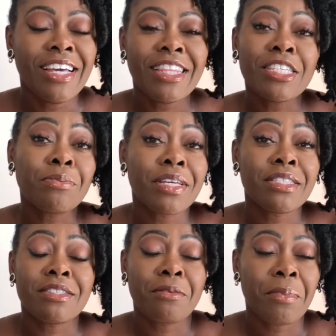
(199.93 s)
This
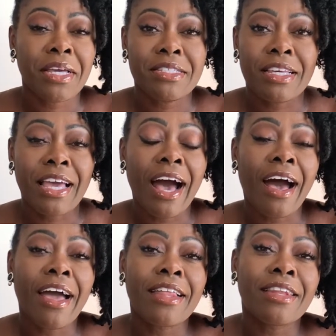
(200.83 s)
place is amazing.
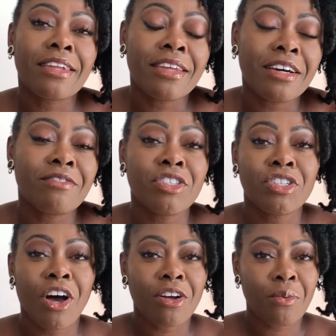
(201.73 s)
I loved
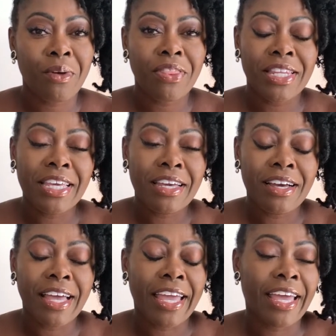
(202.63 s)
talking with
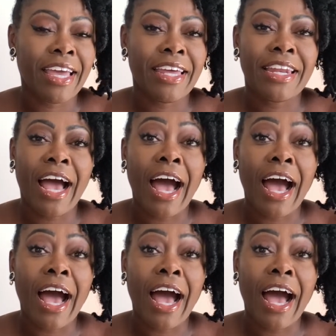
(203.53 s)
Leah and